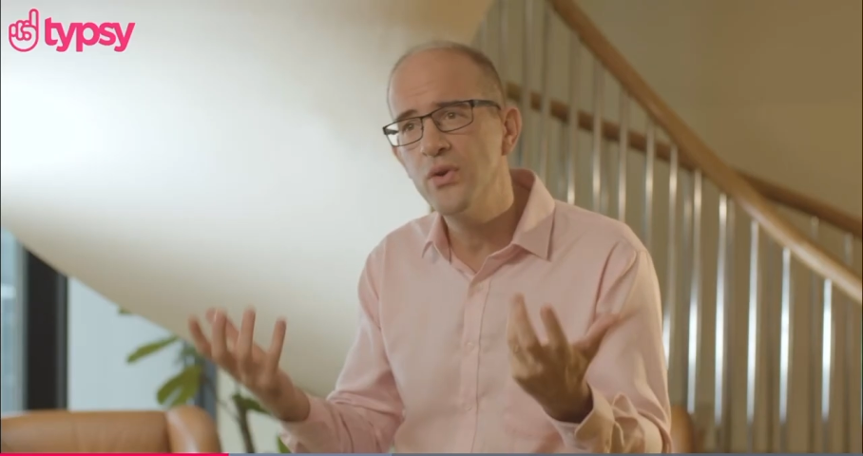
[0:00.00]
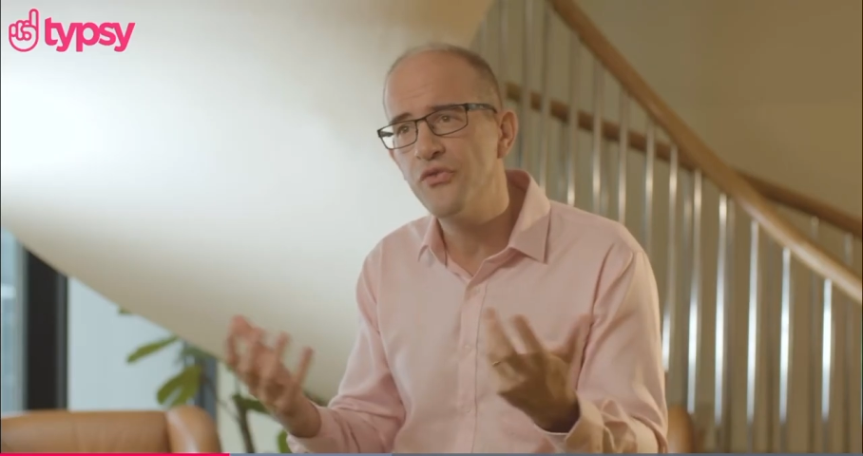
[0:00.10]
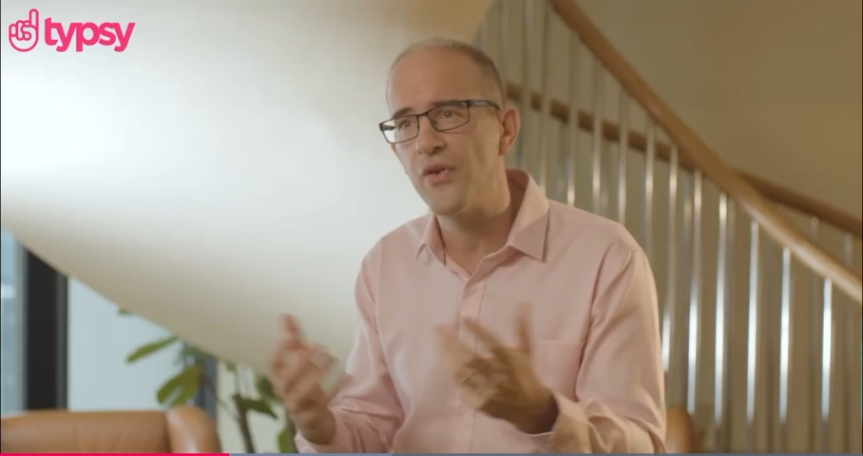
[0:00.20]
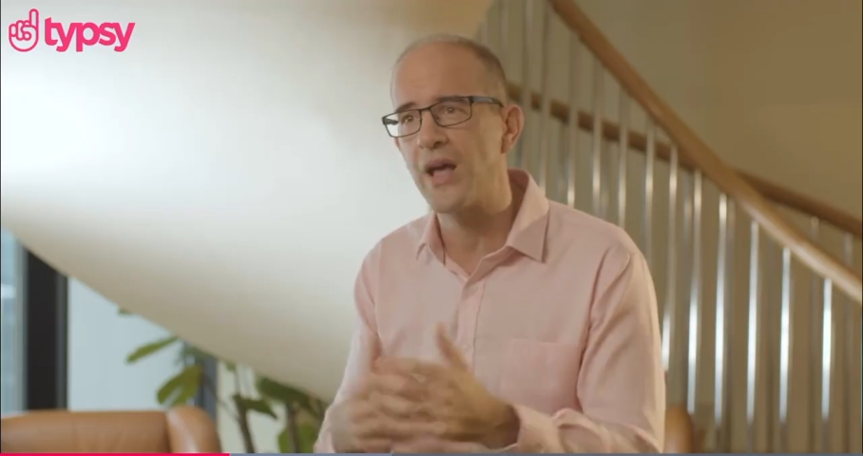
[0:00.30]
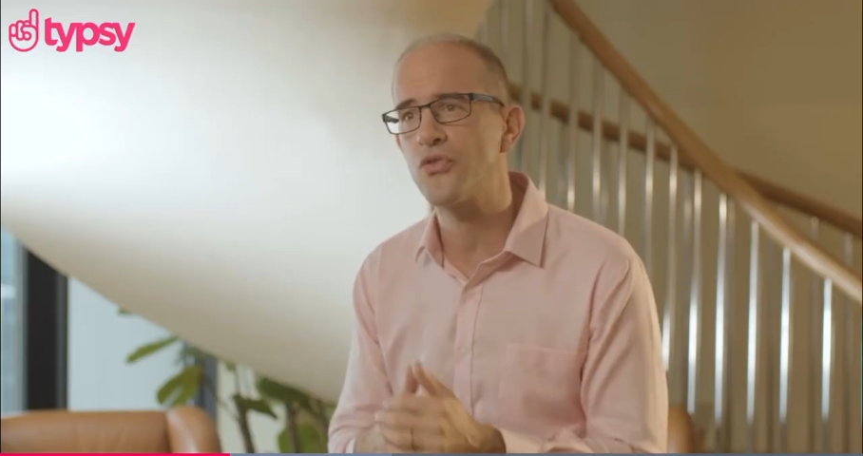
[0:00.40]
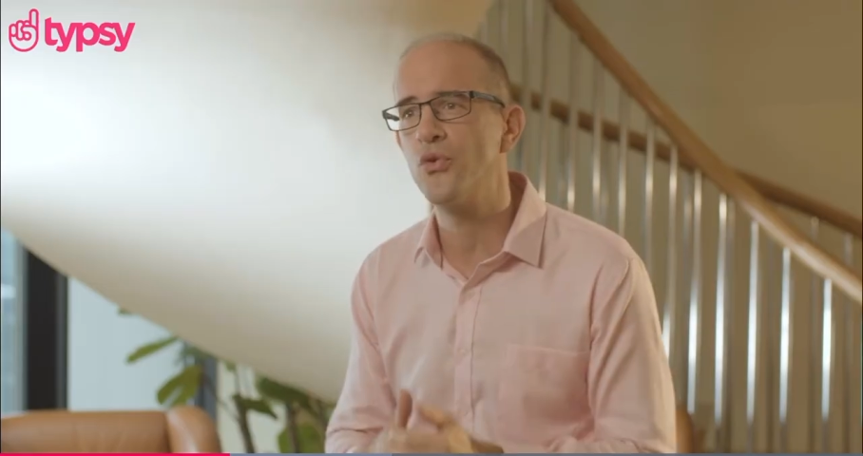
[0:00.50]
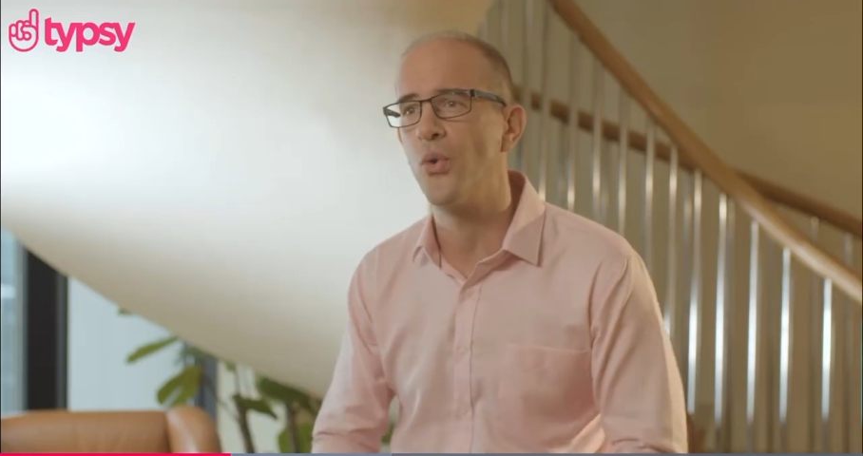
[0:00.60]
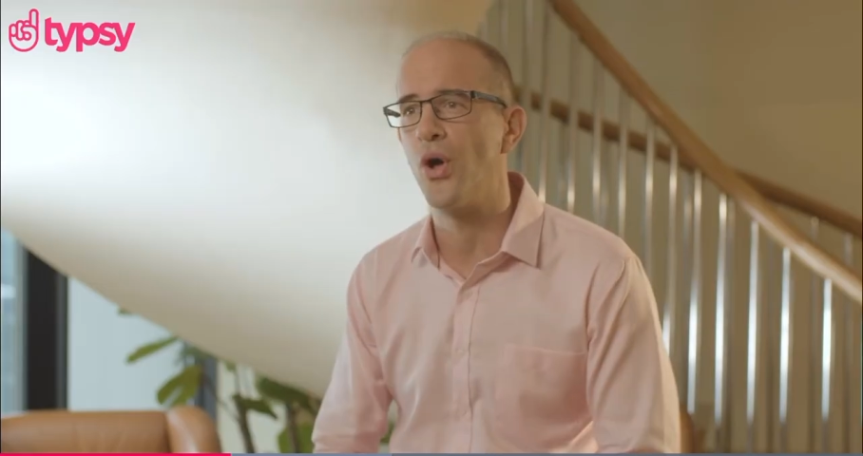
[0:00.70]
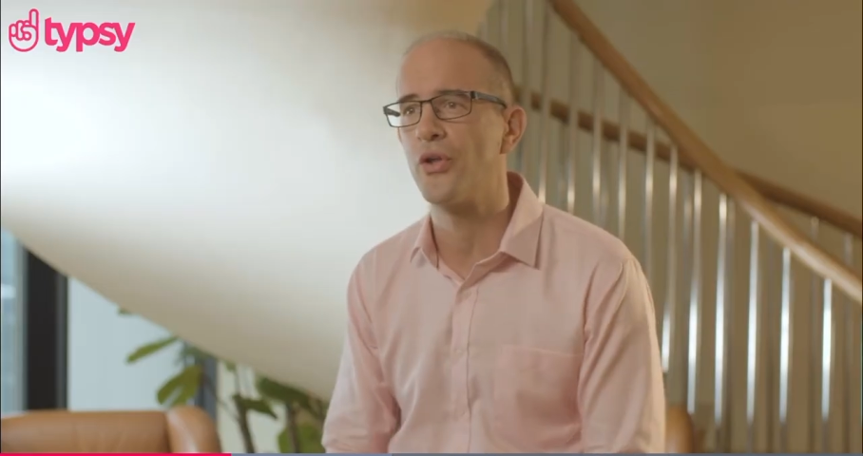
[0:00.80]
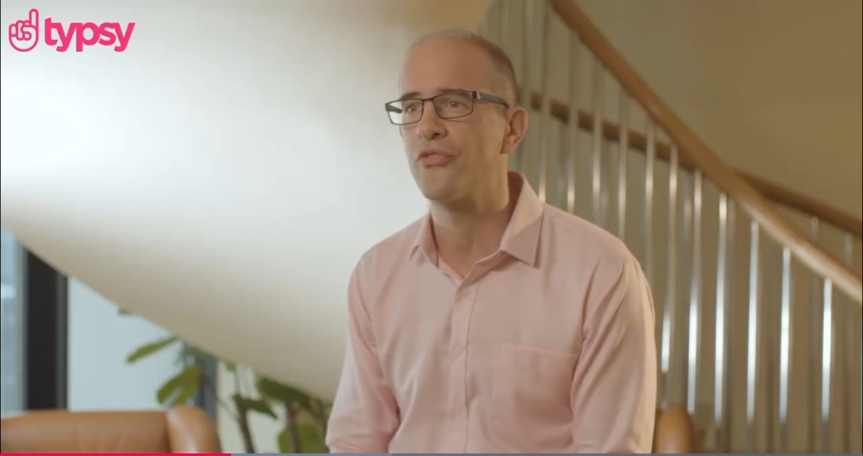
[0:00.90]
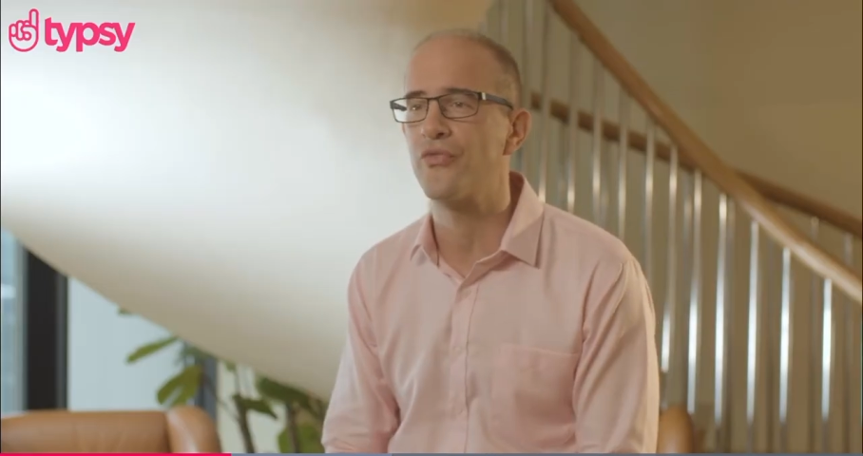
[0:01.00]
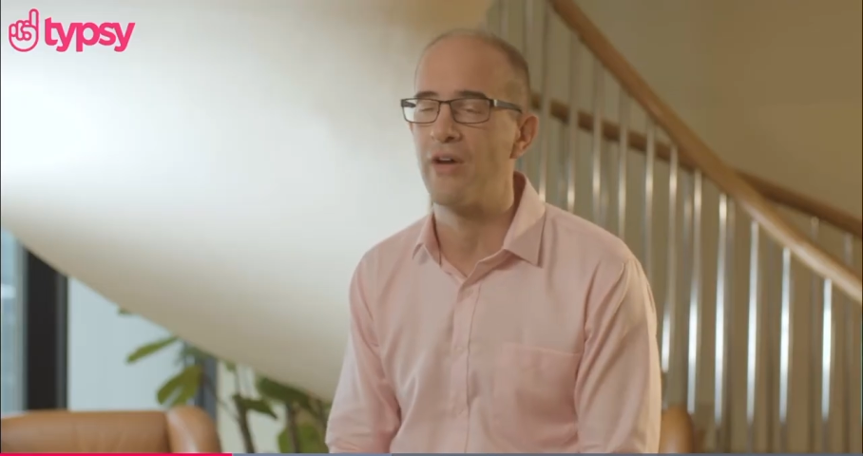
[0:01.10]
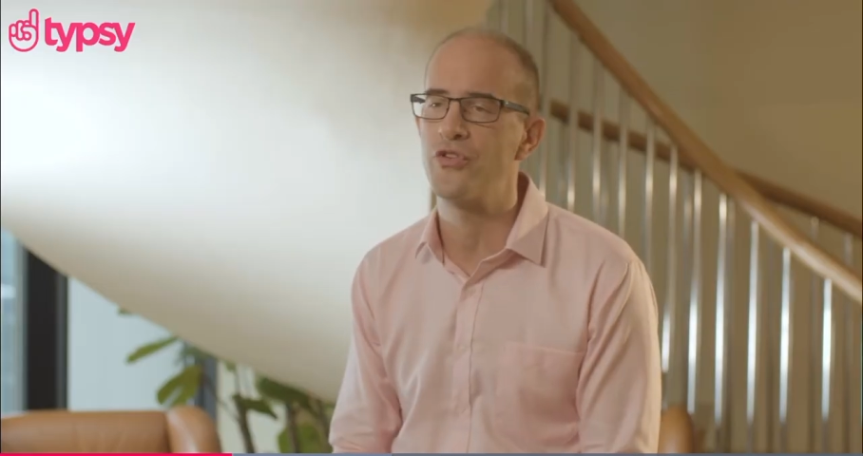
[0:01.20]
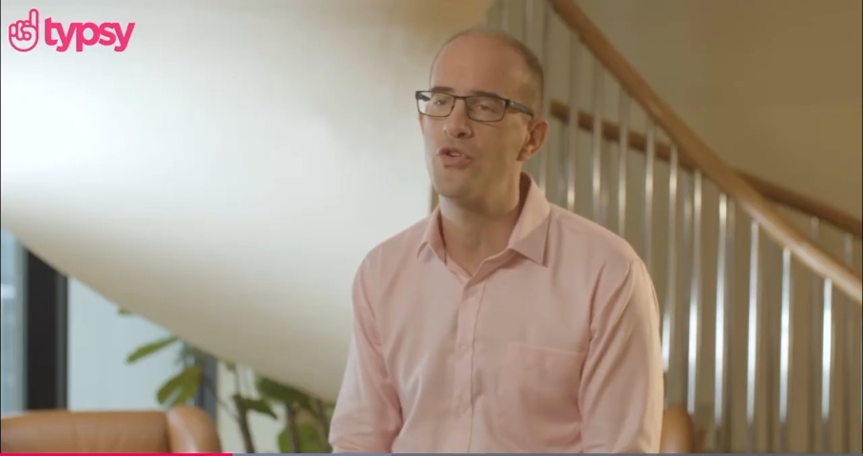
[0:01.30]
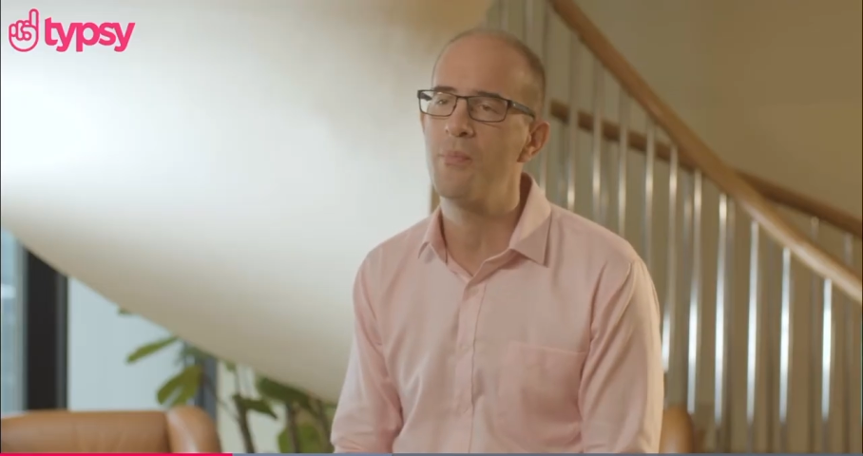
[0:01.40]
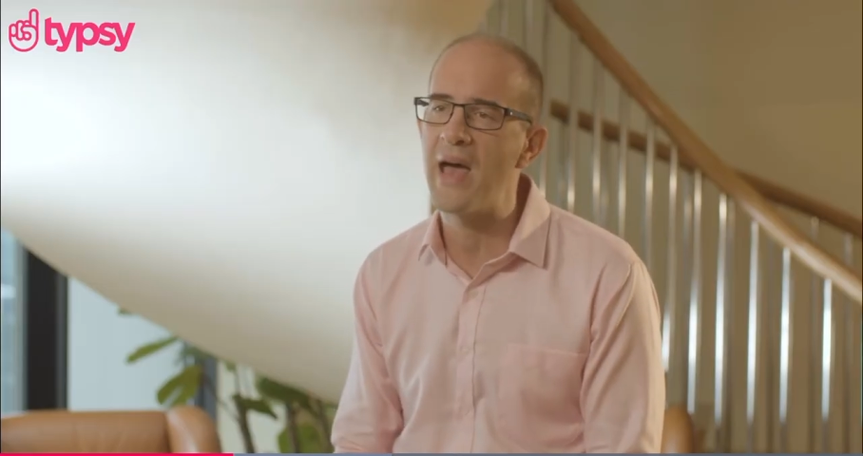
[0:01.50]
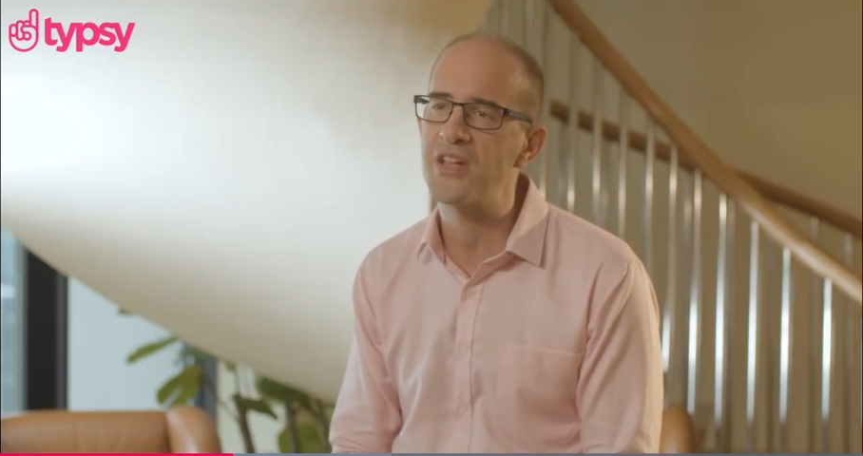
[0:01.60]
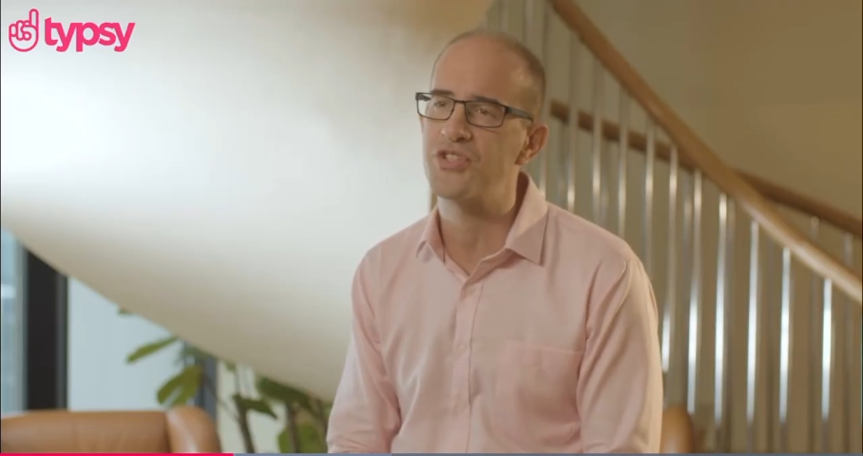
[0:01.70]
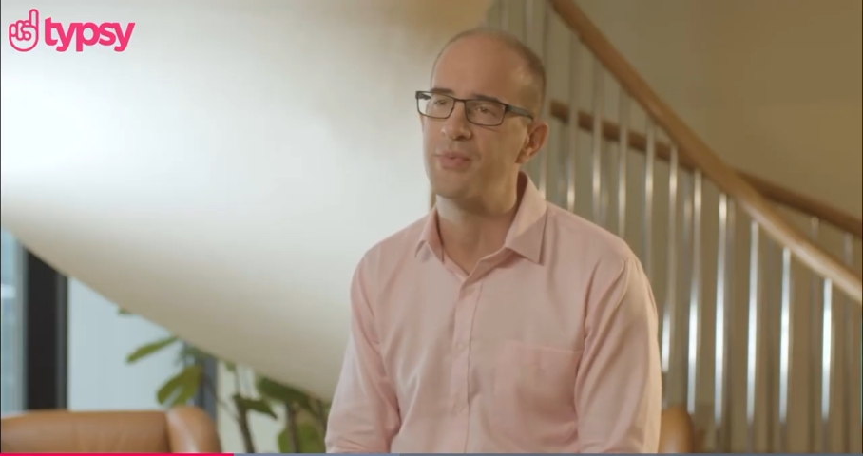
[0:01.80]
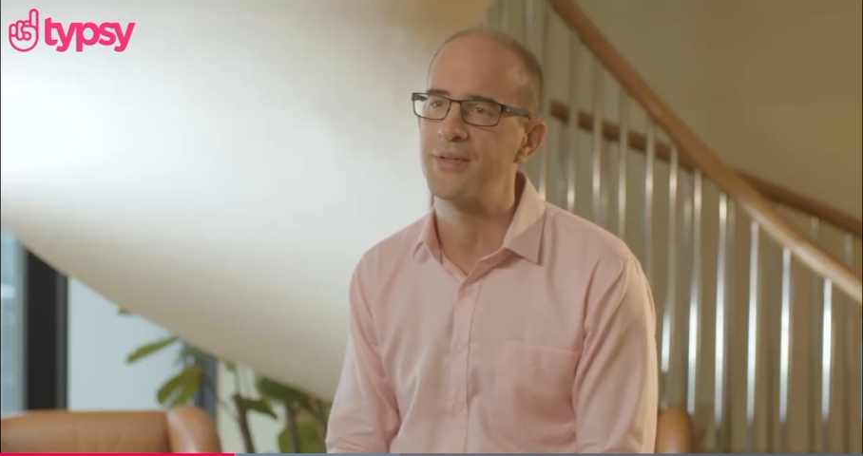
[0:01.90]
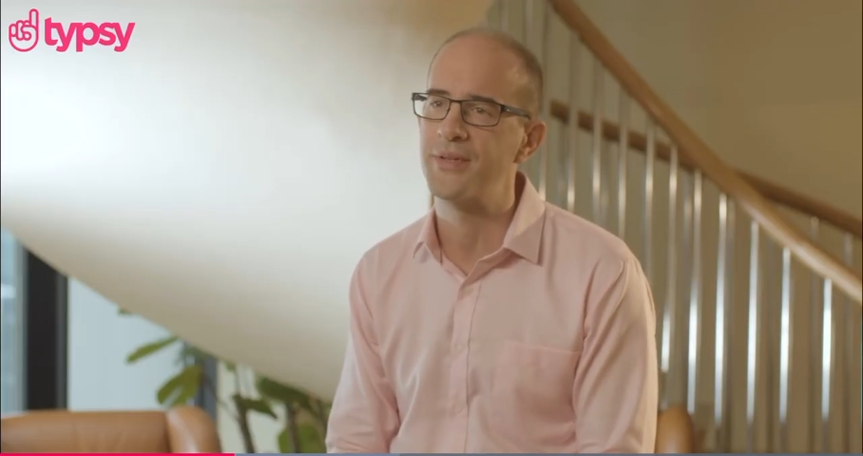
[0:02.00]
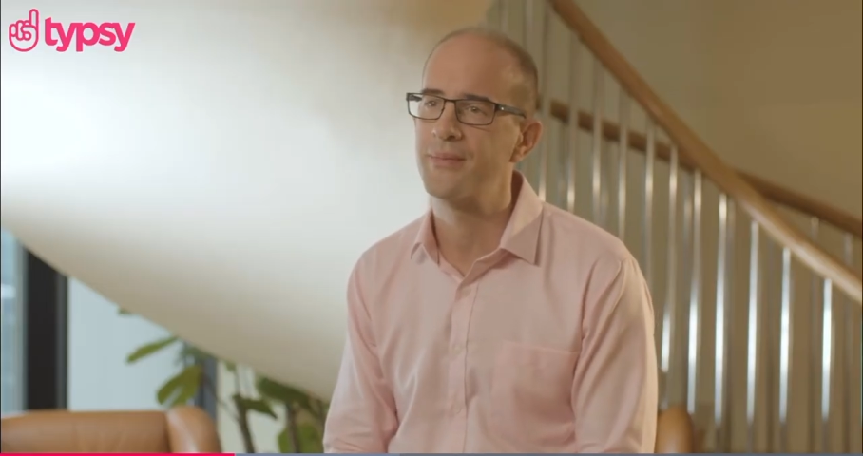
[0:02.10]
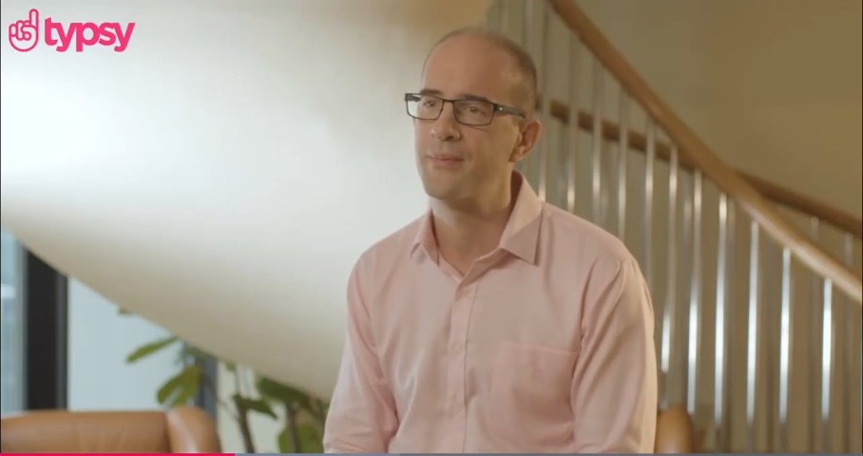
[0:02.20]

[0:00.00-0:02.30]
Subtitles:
reflect the world of revenue management?